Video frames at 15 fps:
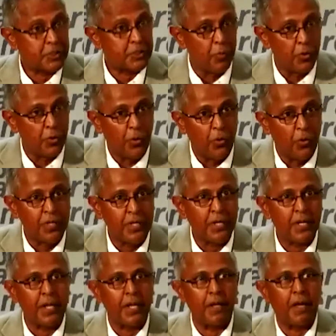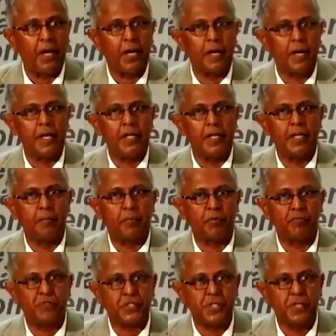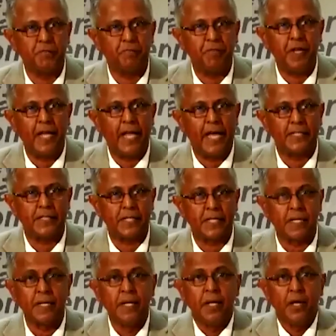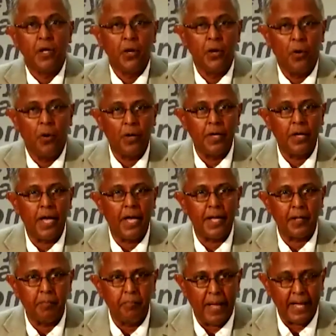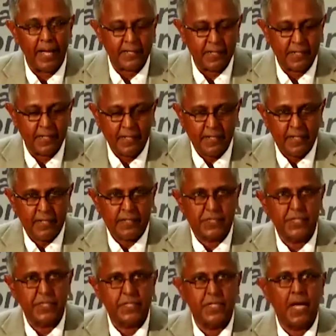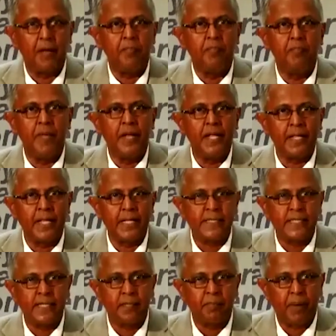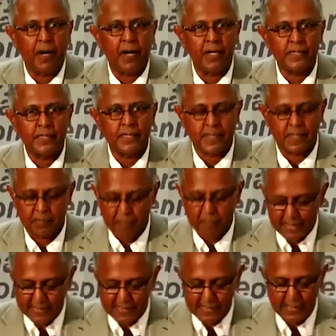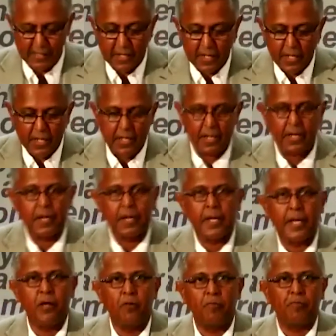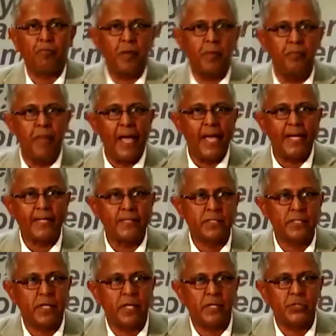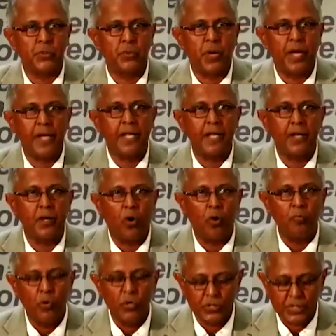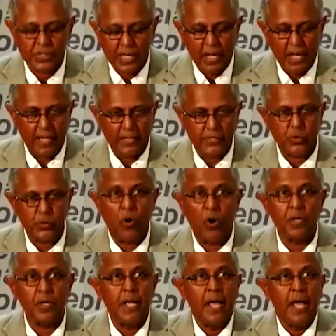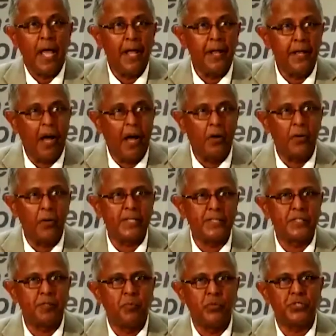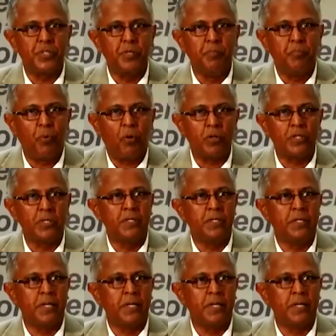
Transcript: more known in the professional field as a lawyer and a banker. She has done many things in the past, being head of banks to writing law books and so on. And now heads the most important